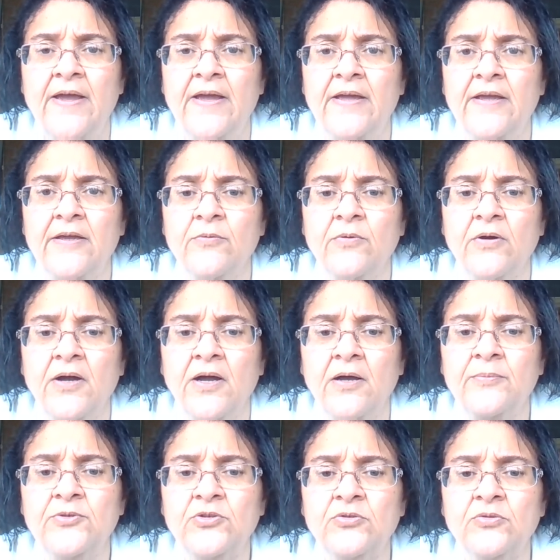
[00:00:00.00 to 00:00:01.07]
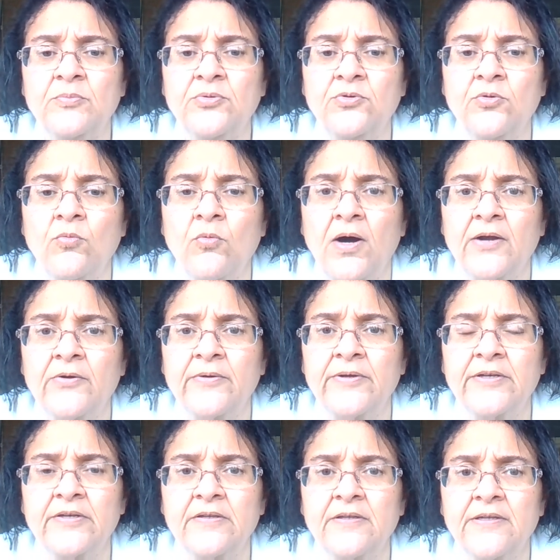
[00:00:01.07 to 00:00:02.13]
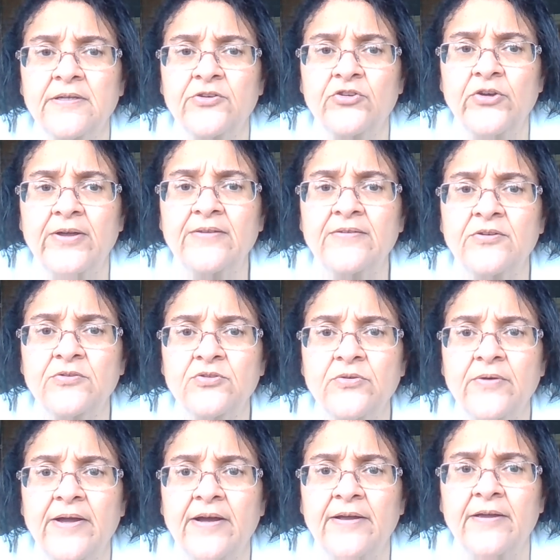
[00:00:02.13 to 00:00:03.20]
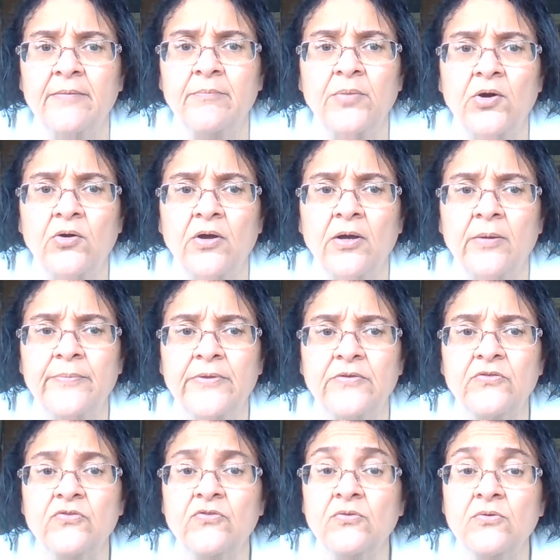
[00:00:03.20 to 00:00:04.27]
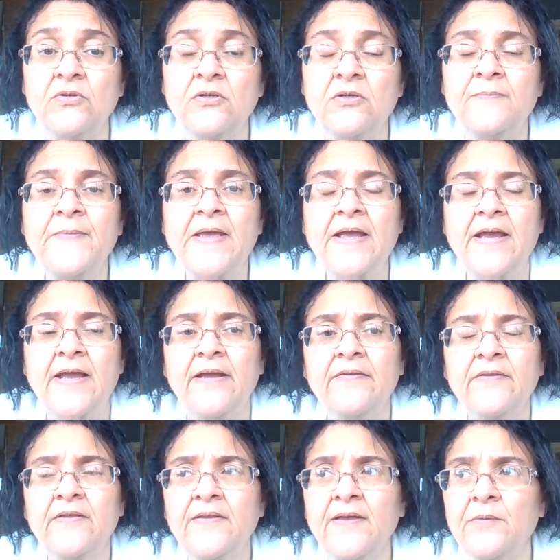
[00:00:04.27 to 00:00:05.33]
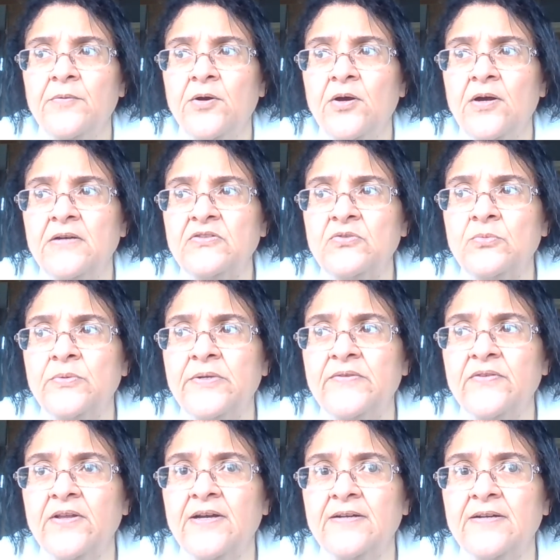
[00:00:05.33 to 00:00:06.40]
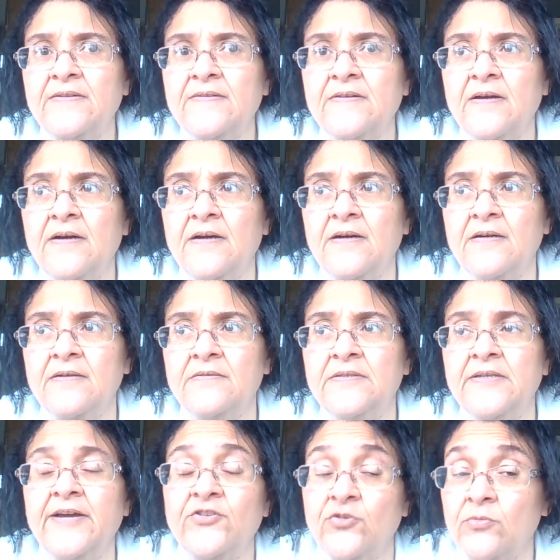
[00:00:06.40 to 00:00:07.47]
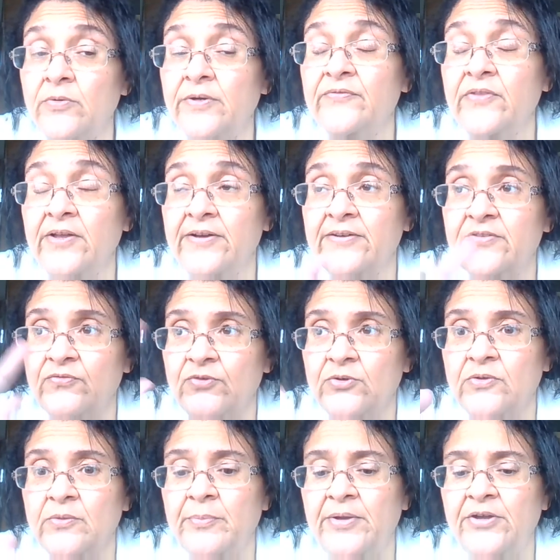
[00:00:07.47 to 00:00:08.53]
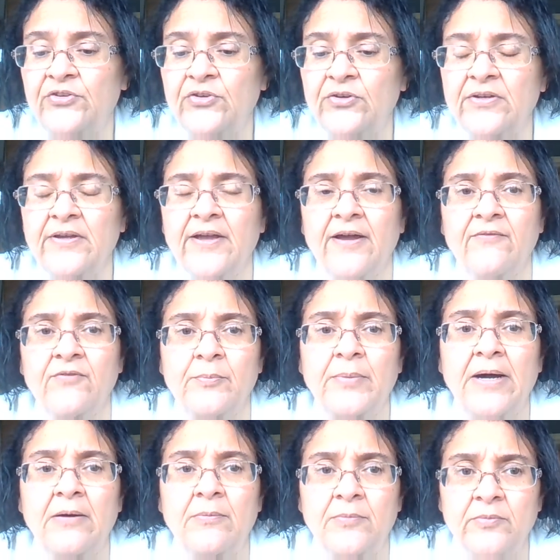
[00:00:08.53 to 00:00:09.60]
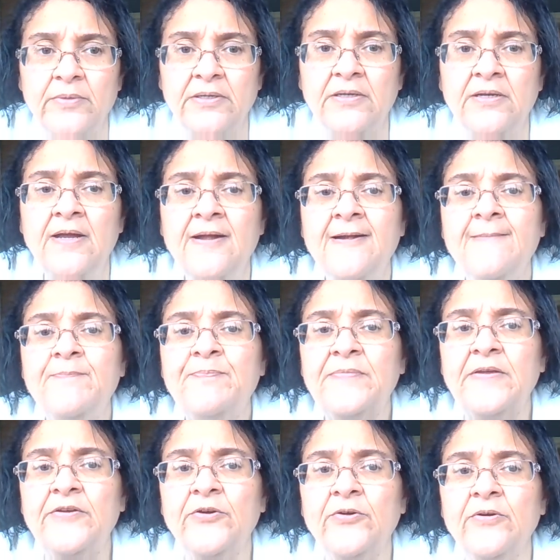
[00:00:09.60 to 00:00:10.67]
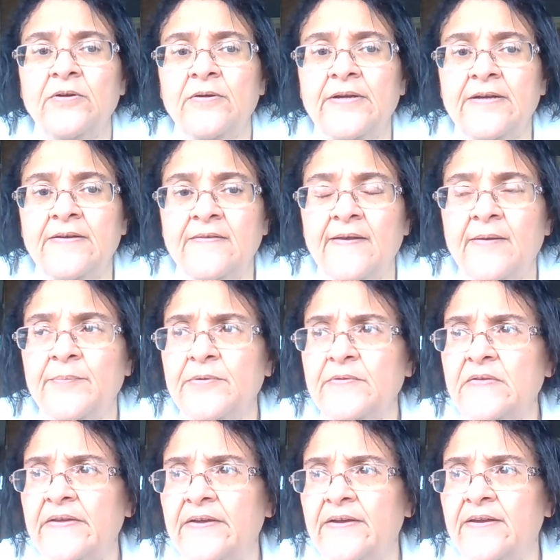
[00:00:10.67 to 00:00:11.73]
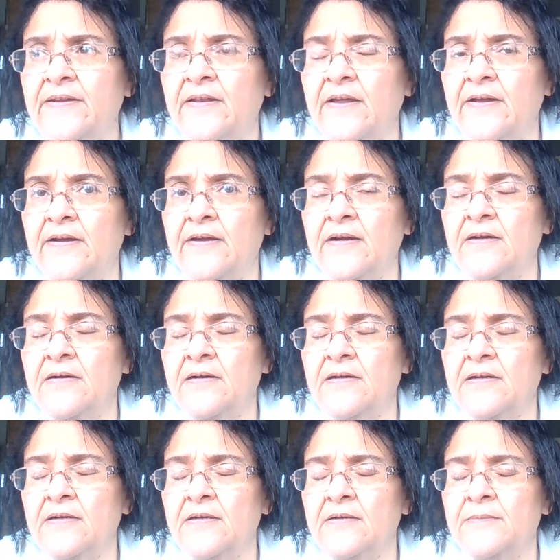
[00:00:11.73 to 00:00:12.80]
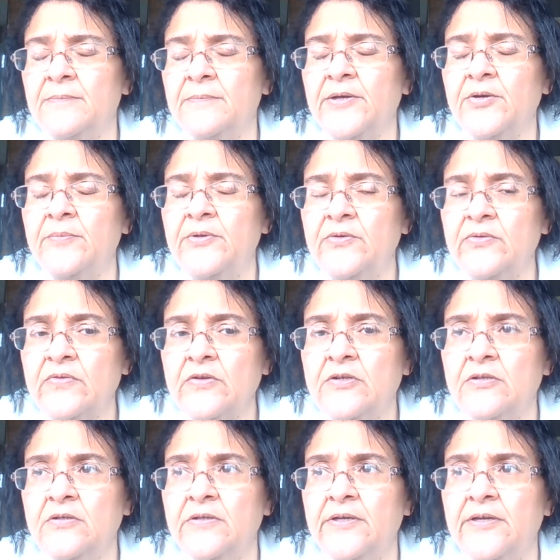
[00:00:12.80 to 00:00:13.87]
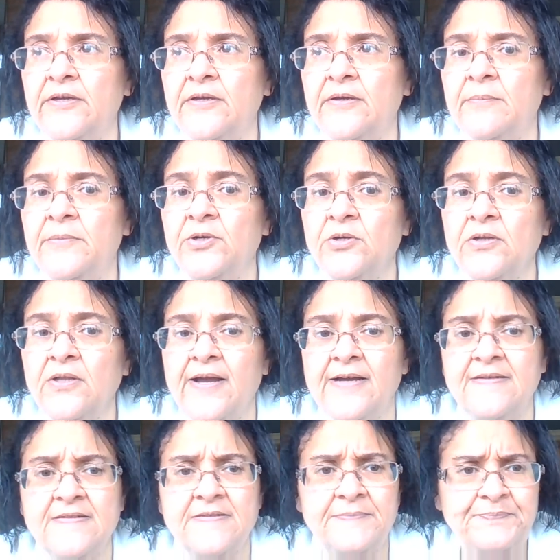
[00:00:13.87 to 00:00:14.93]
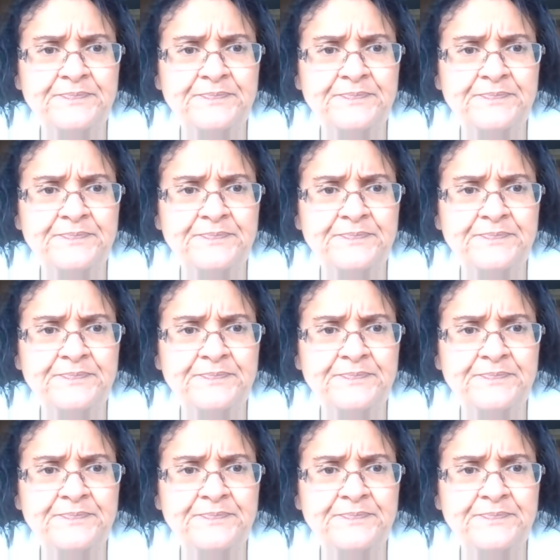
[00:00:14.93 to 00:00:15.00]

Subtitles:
It will help to pull water into the intestinal tract and bulk up the stool, and then that will cause the reflux, natural reflux for the patient to have a bowel movement. Your examples again, like Metamucil and Miralax,